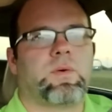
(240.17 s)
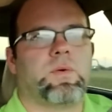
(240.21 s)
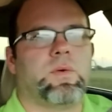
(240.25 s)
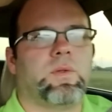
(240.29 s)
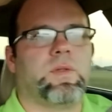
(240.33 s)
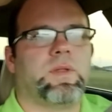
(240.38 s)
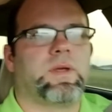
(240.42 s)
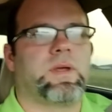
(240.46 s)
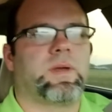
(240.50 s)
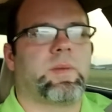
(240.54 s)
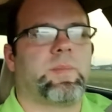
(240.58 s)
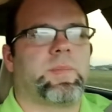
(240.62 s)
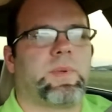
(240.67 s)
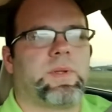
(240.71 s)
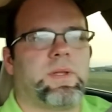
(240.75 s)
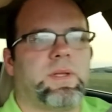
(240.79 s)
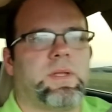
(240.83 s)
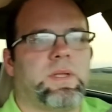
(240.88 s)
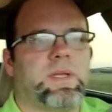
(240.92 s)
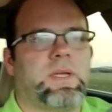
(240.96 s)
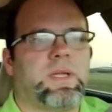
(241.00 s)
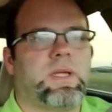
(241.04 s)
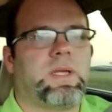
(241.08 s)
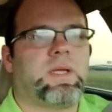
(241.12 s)
cooling
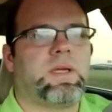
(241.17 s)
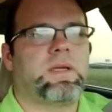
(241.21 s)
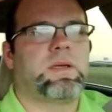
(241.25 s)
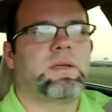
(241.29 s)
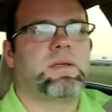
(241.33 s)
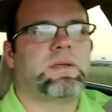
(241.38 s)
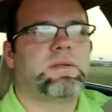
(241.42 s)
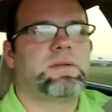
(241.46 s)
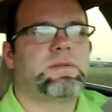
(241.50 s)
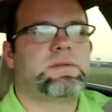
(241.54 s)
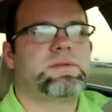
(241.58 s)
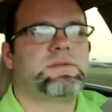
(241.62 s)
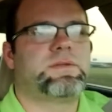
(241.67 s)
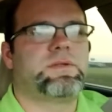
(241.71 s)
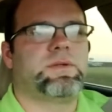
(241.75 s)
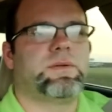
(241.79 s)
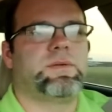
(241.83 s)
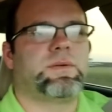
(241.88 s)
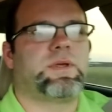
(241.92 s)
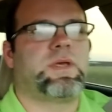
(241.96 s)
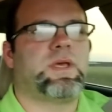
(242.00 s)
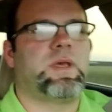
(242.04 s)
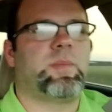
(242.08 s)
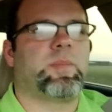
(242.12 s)
ability
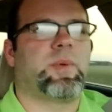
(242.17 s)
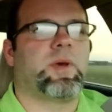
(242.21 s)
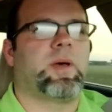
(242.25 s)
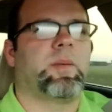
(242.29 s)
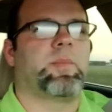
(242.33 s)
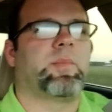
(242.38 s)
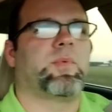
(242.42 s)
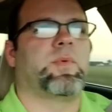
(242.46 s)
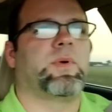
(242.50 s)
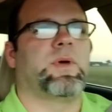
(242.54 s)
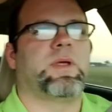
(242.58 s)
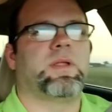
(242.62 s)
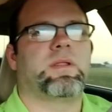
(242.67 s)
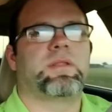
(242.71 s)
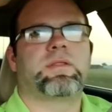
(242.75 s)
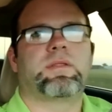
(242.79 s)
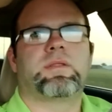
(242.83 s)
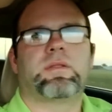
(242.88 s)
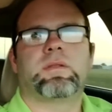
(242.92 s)
to keep up with,